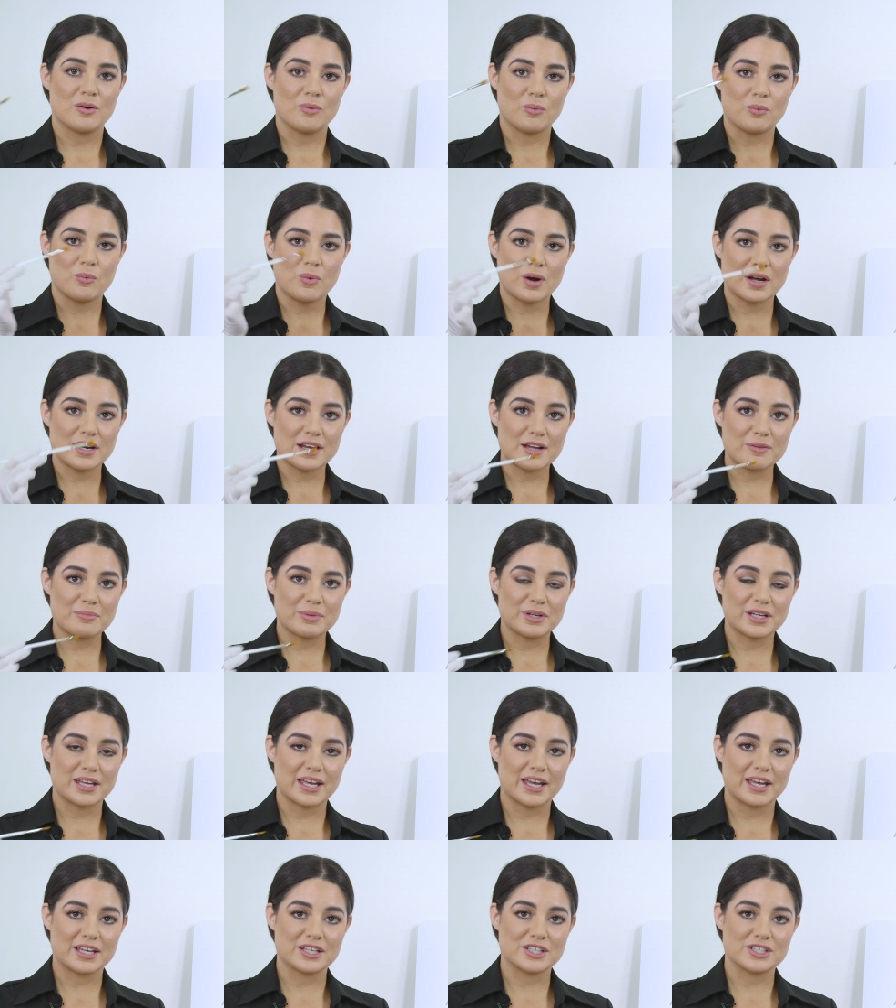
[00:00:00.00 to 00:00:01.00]
One
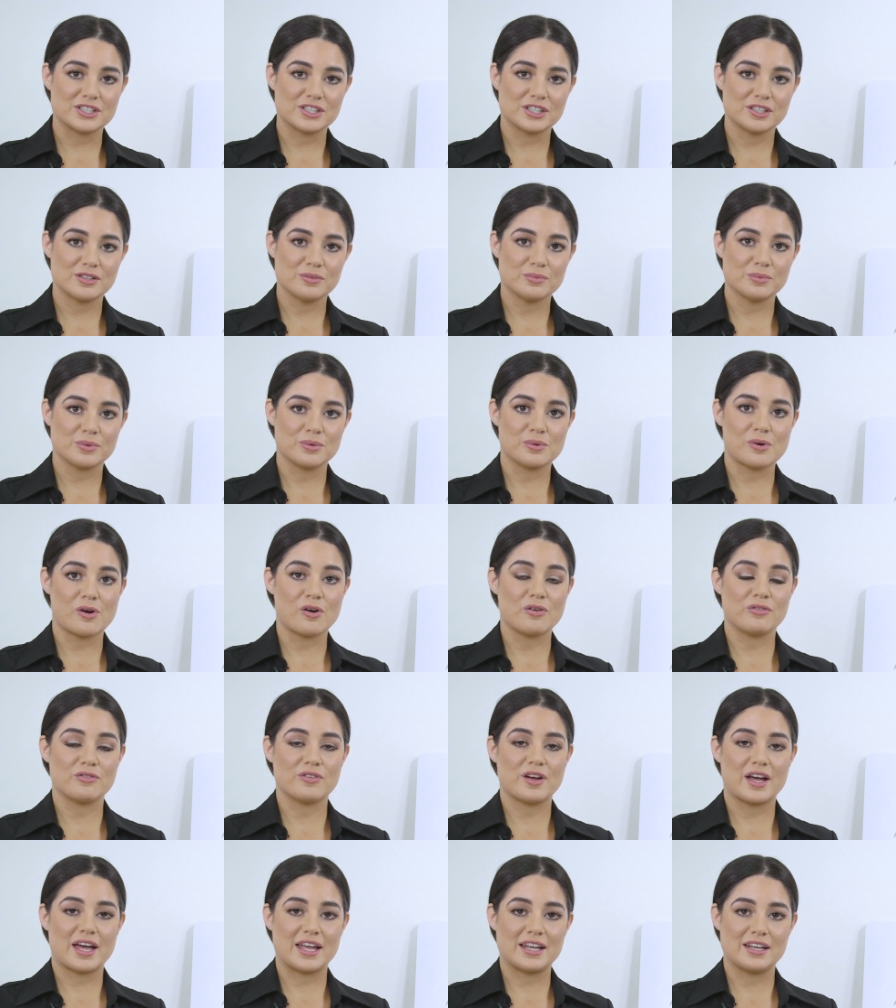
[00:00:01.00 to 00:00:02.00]
application will
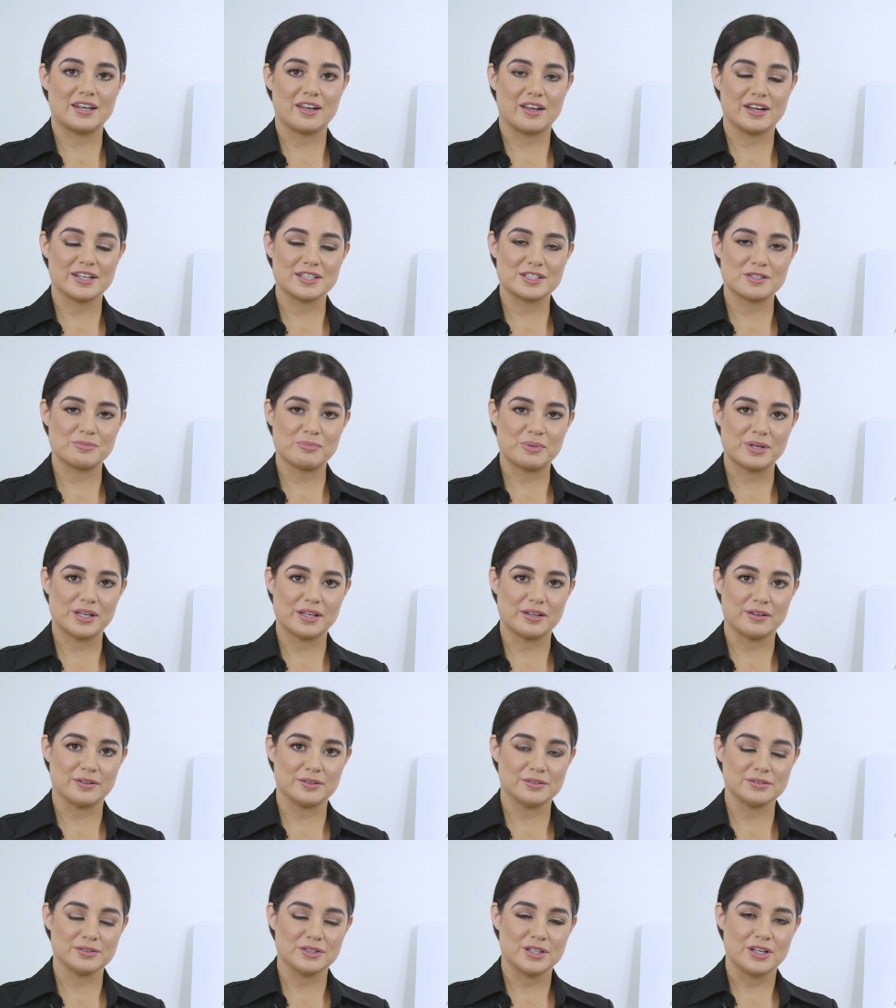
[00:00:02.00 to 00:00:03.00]
offer a light
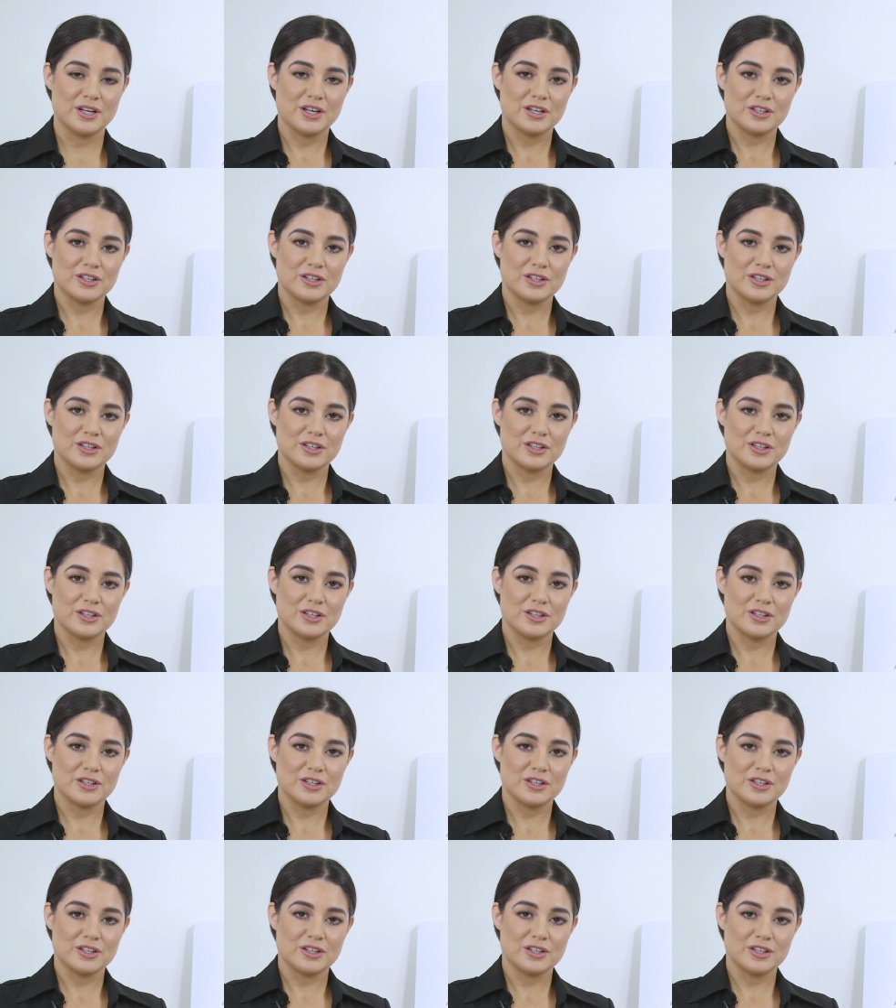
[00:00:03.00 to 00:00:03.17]
peel.